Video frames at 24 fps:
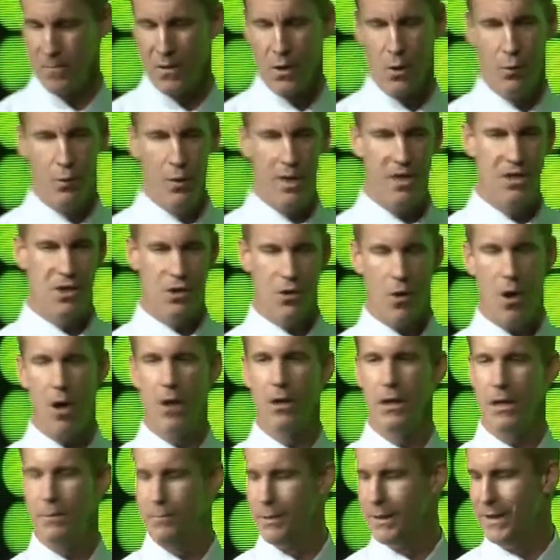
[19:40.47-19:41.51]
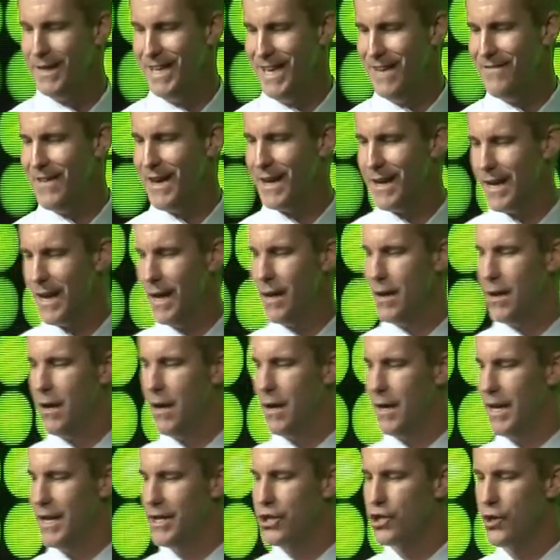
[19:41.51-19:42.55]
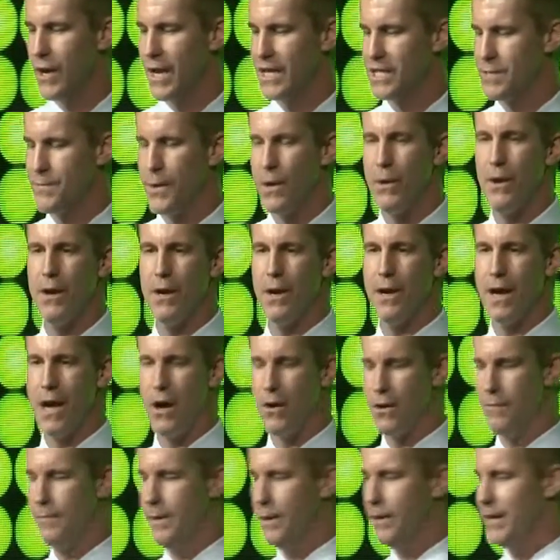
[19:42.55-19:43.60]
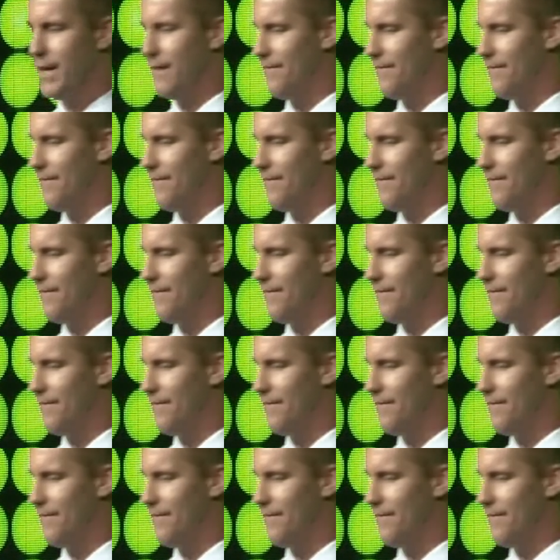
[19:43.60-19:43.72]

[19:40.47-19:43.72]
We strongly believe at Kellogg in transparency and accountability.